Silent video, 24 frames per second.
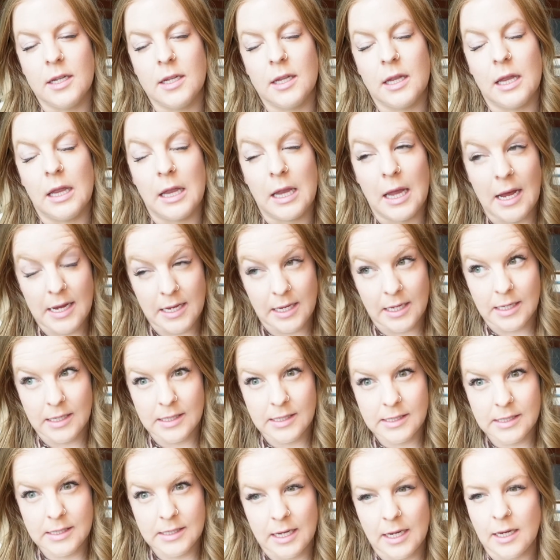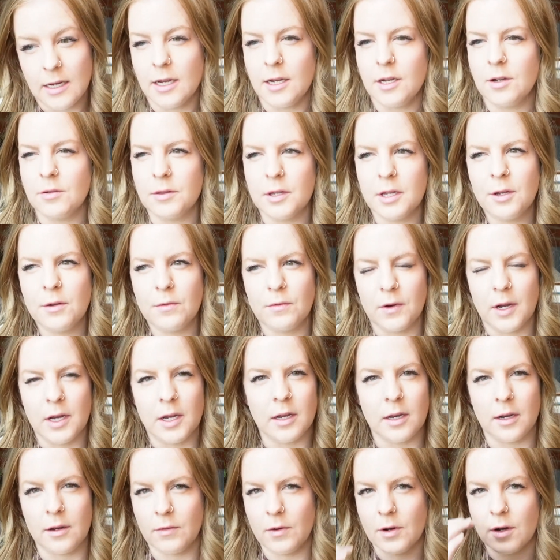like it, and I don't think Frank
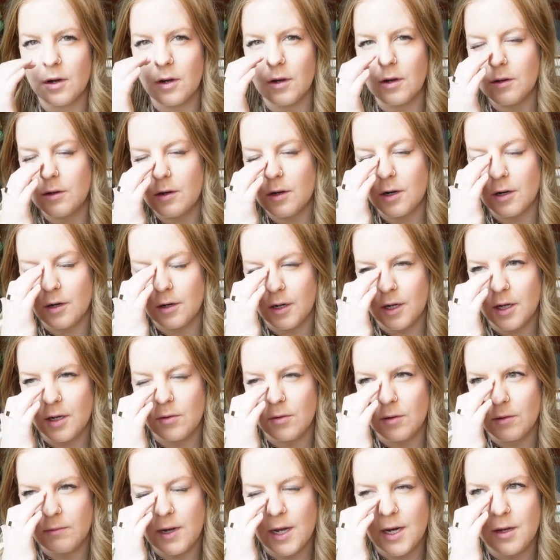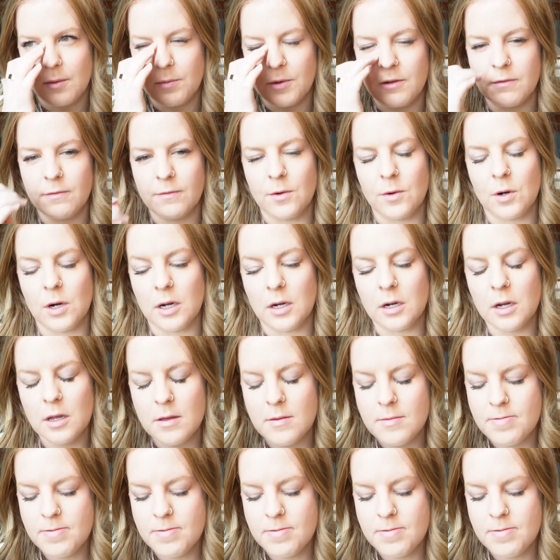had ever heard it or read it before.